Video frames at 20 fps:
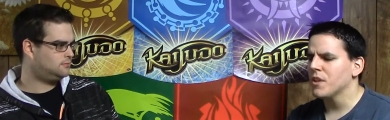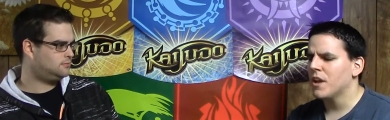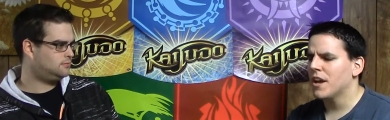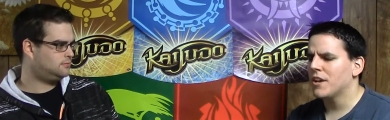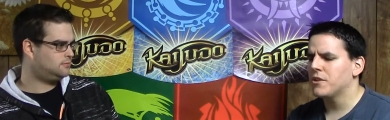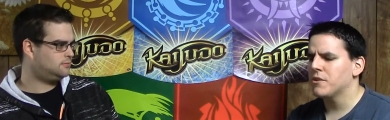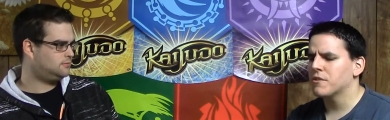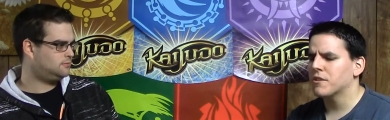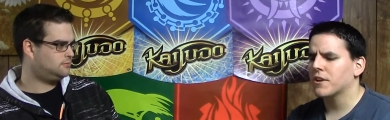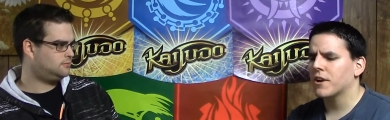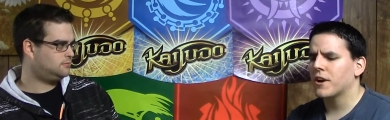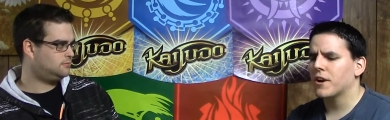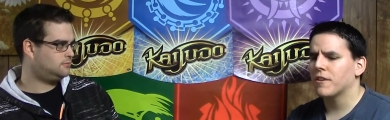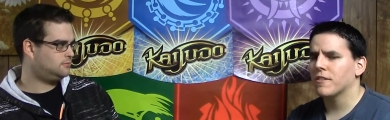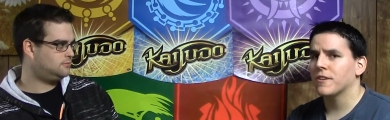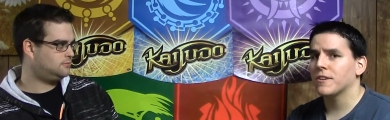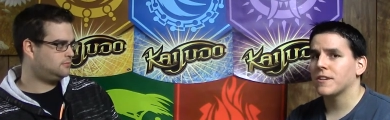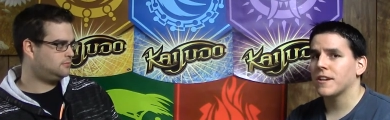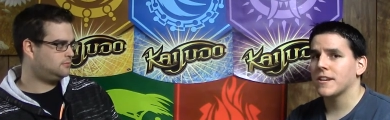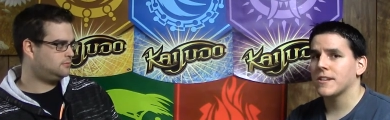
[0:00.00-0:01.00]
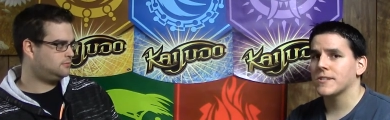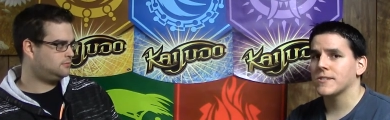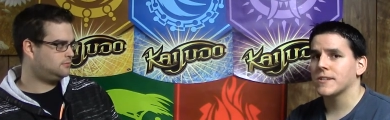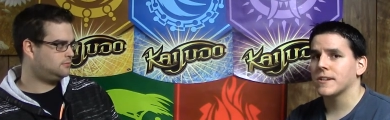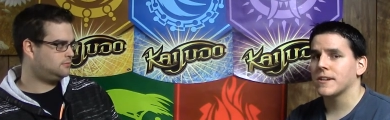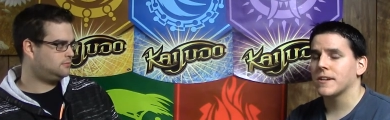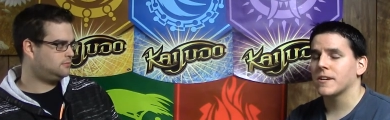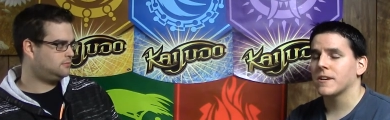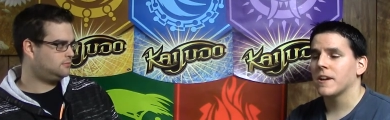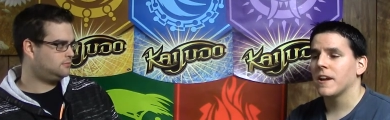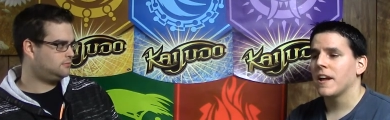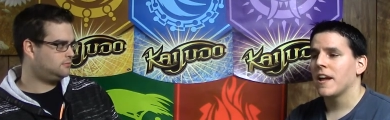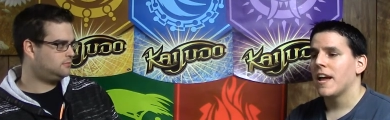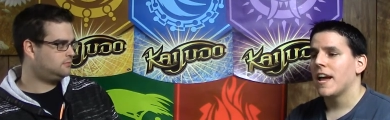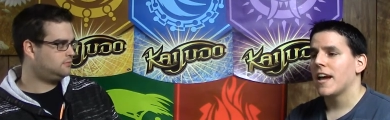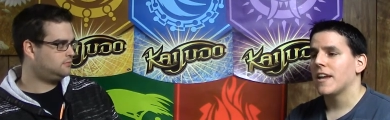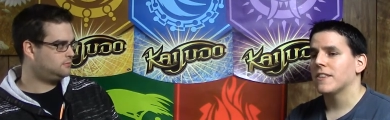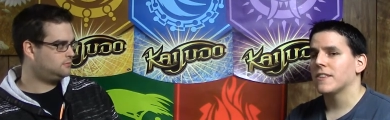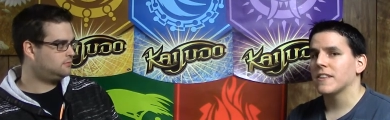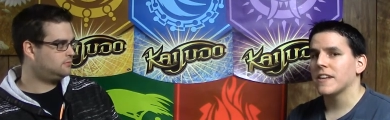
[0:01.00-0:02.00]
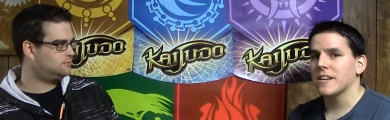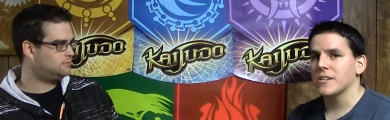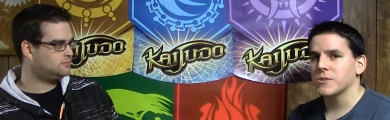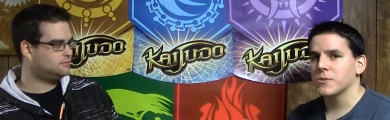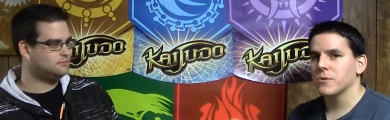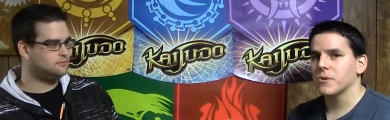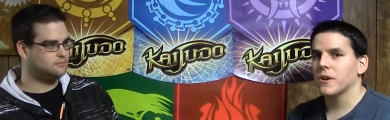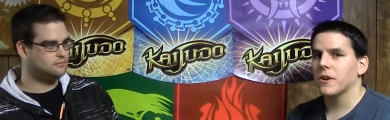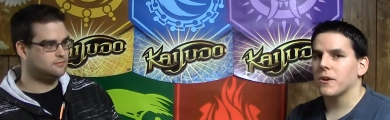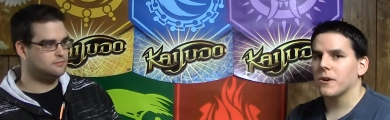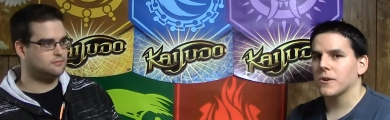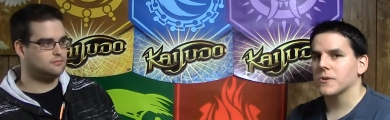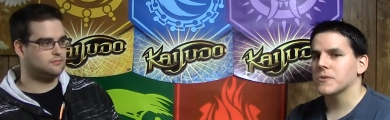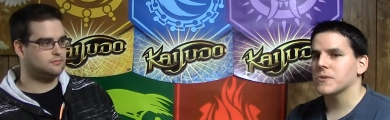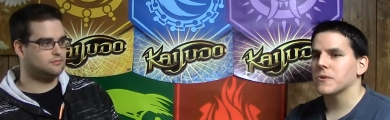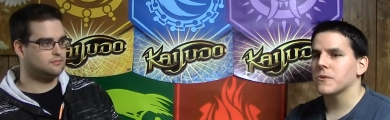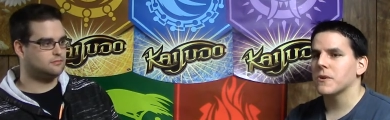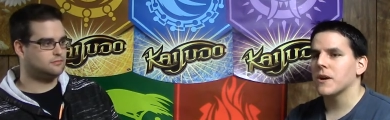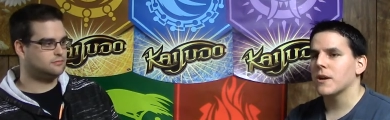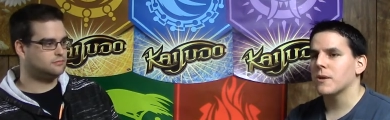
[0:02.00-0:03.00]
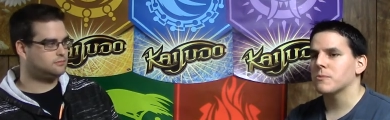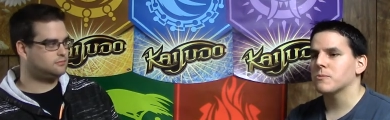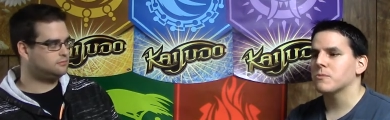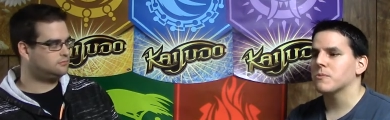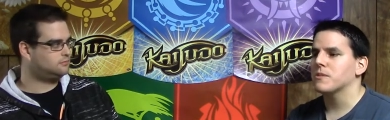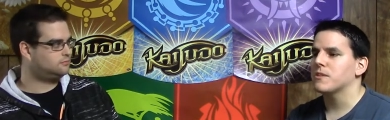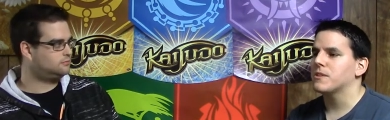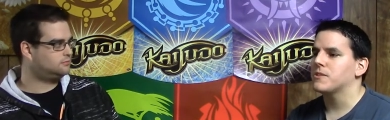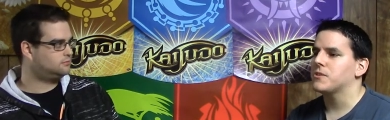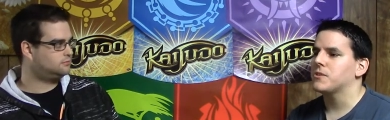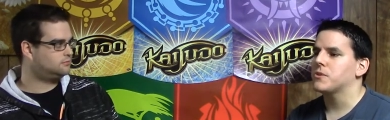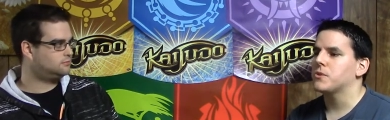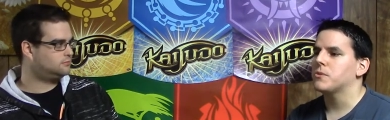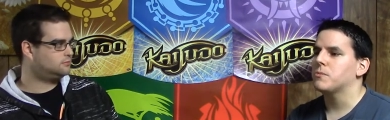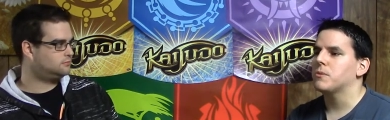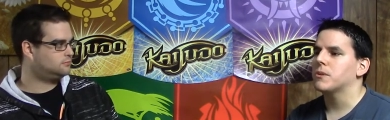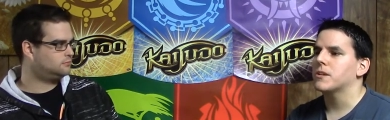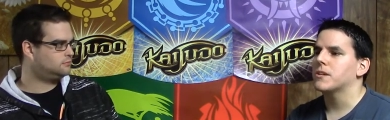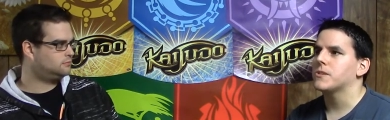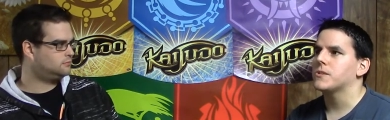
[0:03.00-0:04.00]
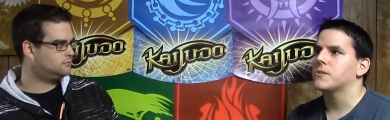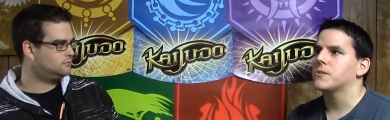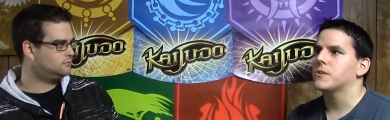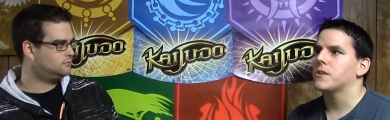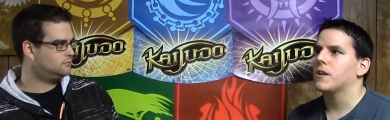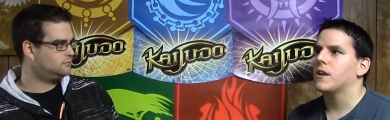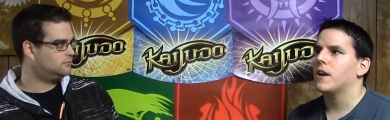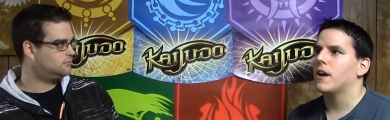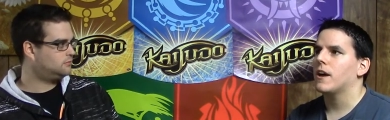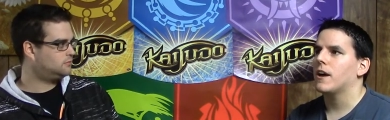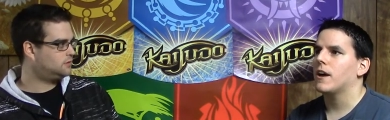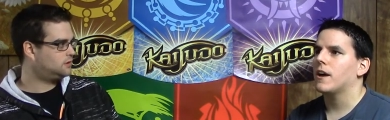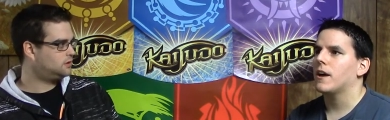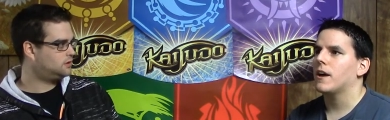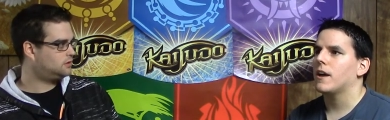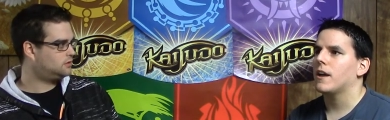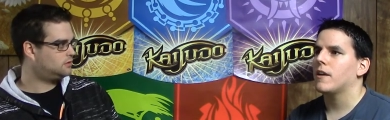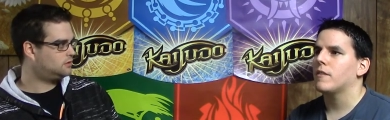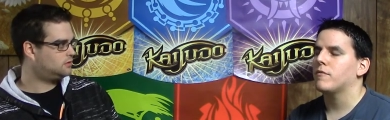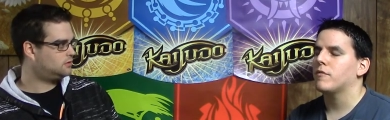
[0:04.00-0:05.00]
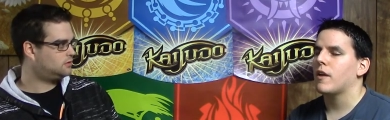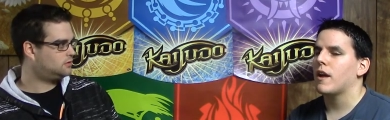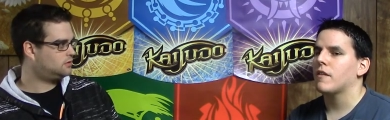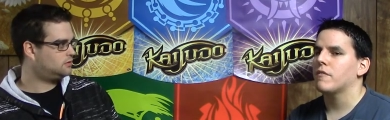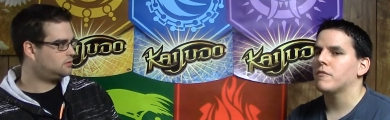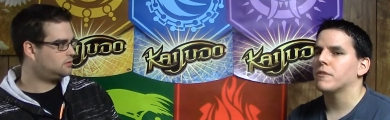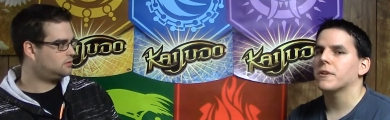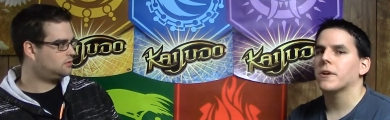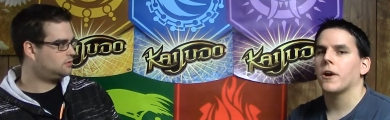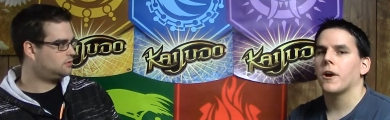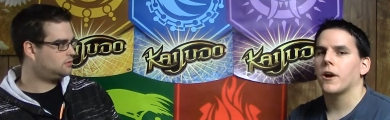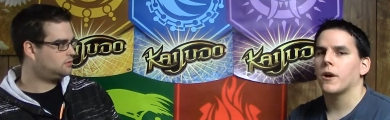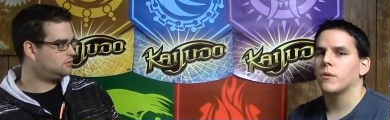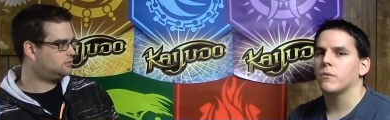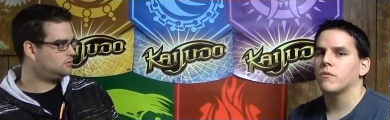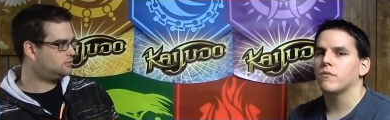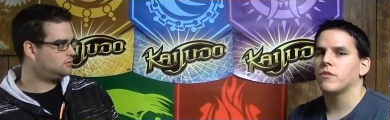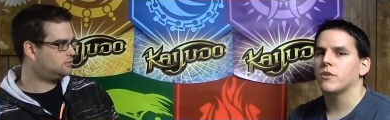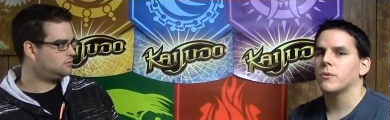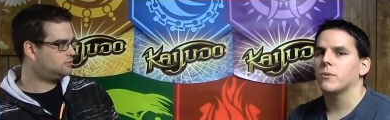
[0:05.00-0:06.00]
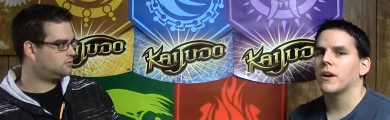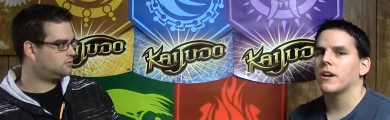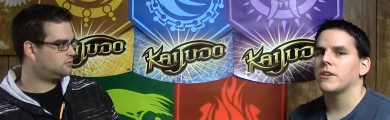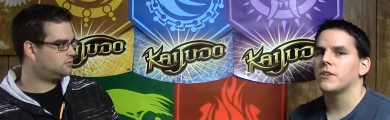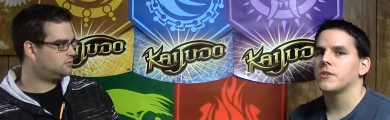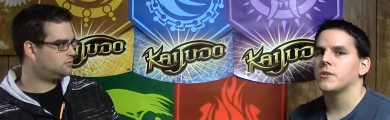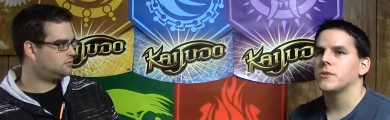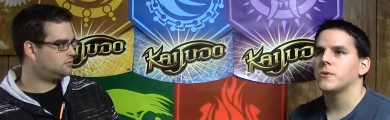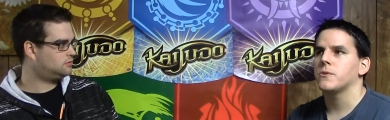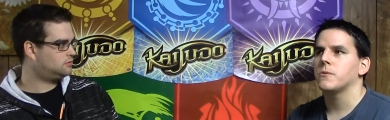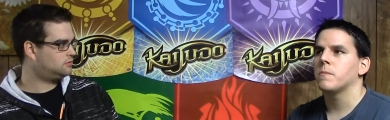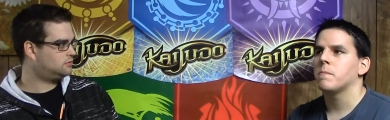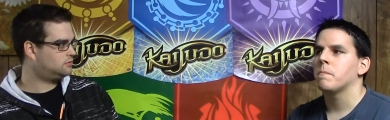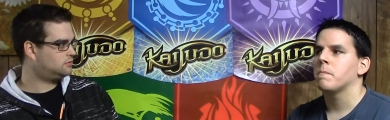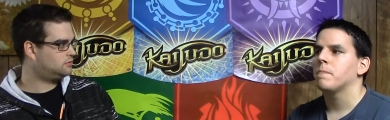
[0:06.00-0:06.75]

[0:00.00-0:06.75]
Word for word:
Speaker 1: I do the card of the days there. And that sort of also helps with it too, because uh, for every card review I do,